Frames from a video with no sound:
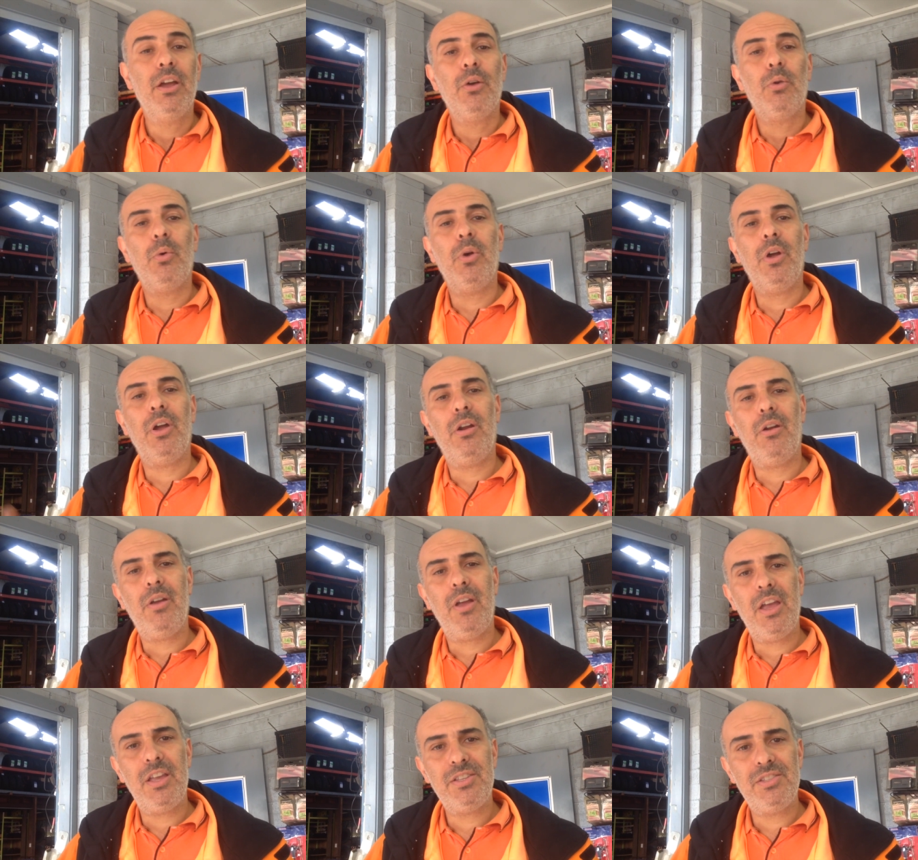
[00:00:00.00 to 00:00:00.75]

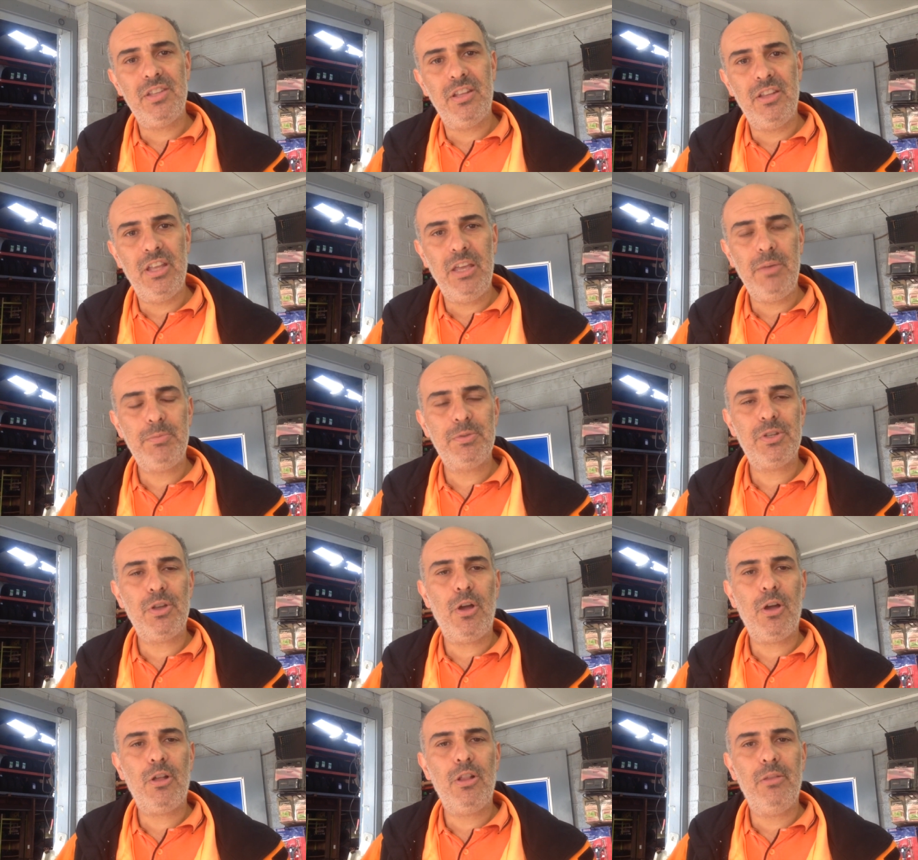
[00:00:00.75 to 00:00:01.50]
whereas the deep
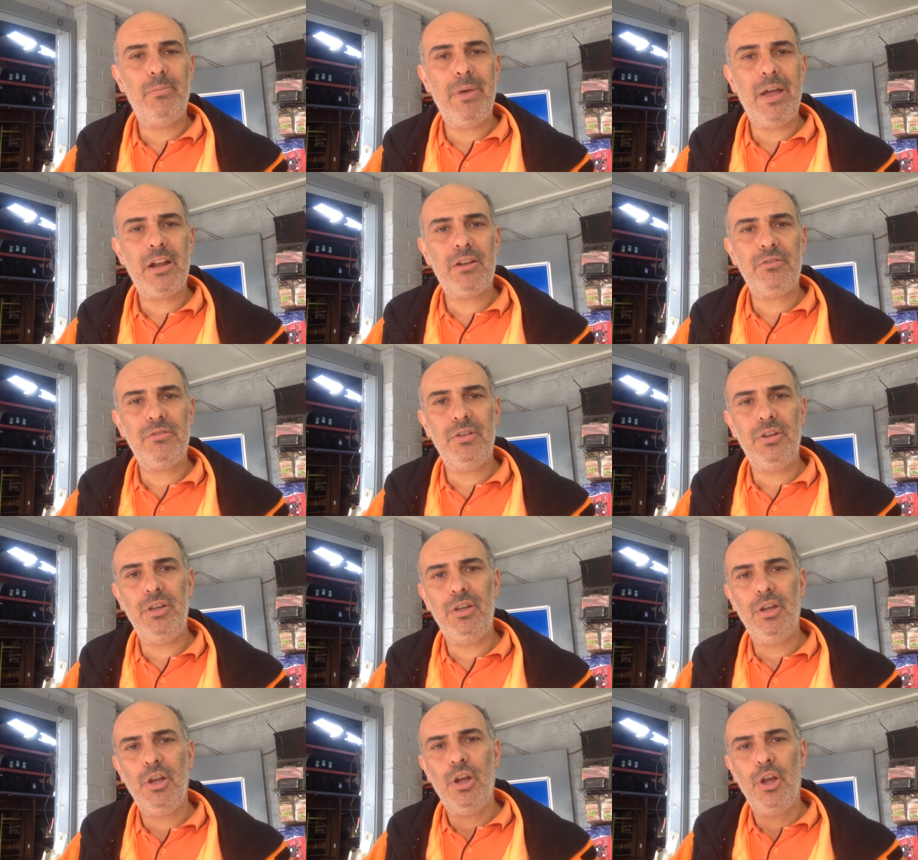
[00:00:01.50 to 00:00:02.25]
cycle
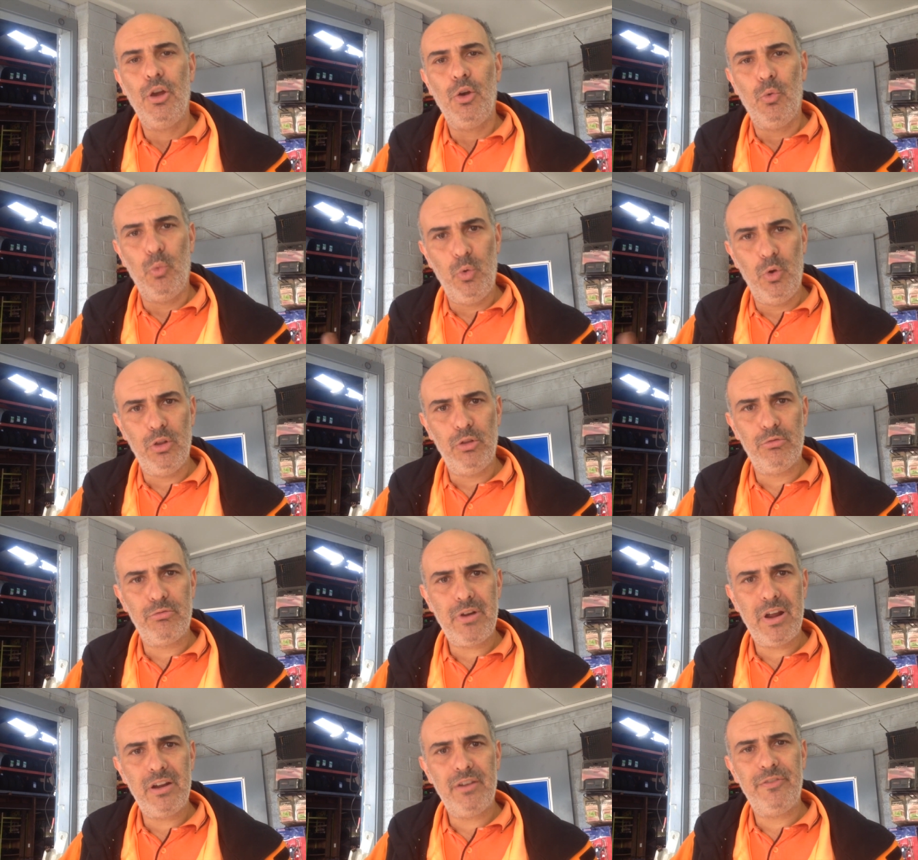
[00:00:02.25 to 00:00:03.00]
battery will
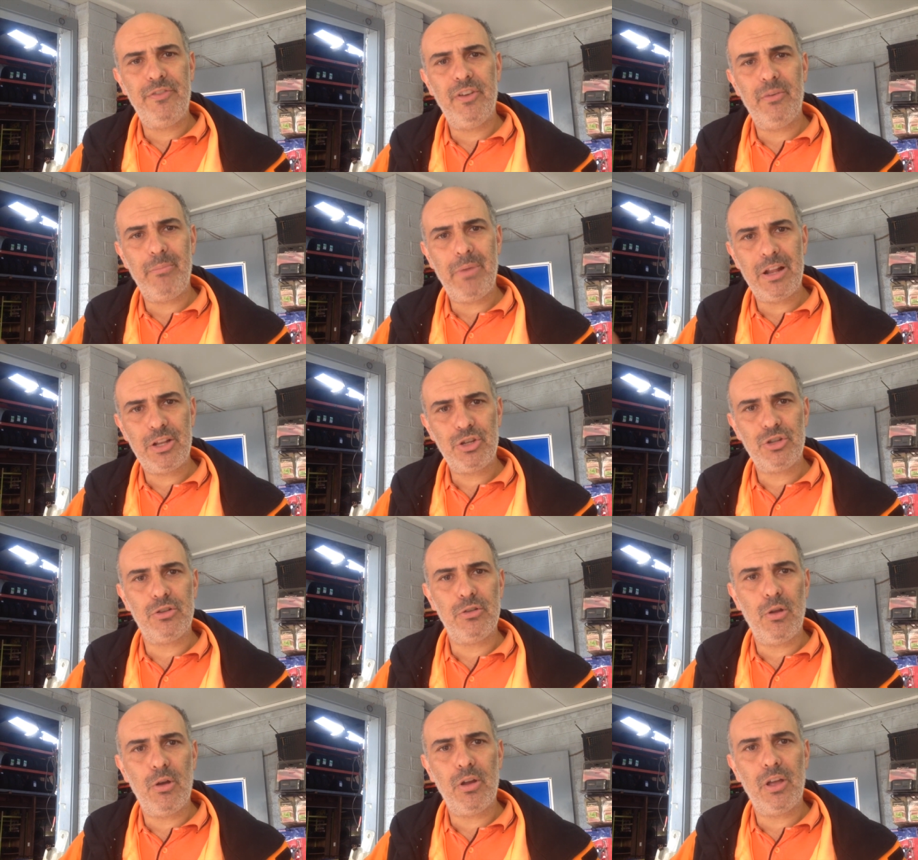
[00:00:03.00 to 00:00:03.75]
run for
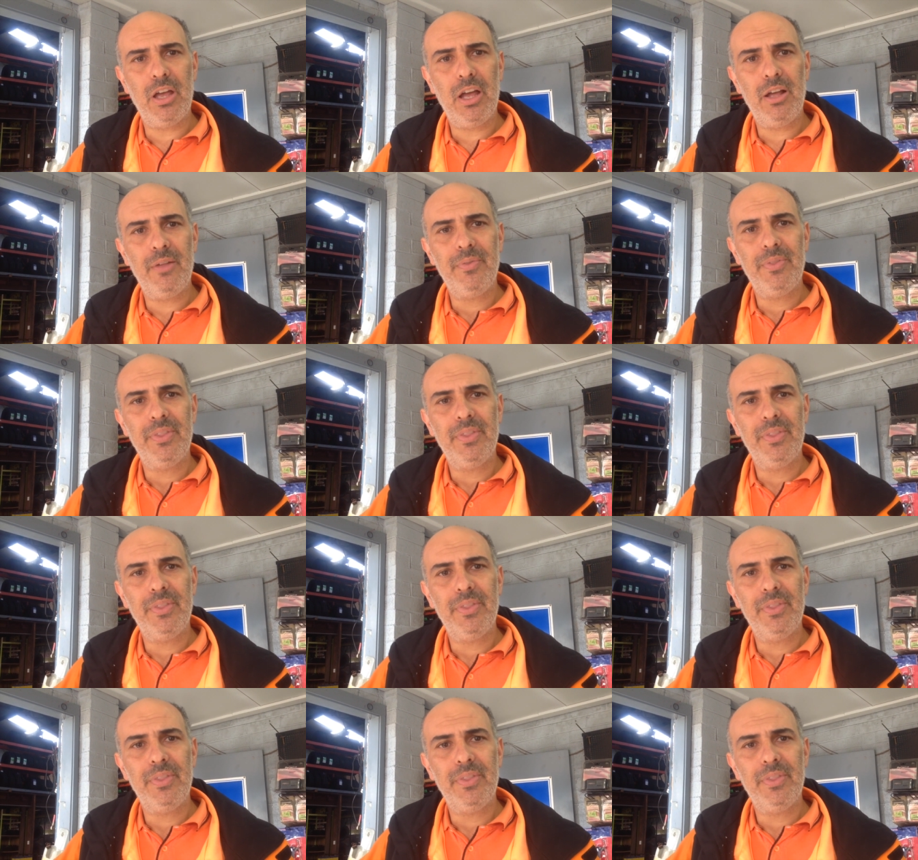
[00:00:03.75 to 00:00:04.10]
much longer.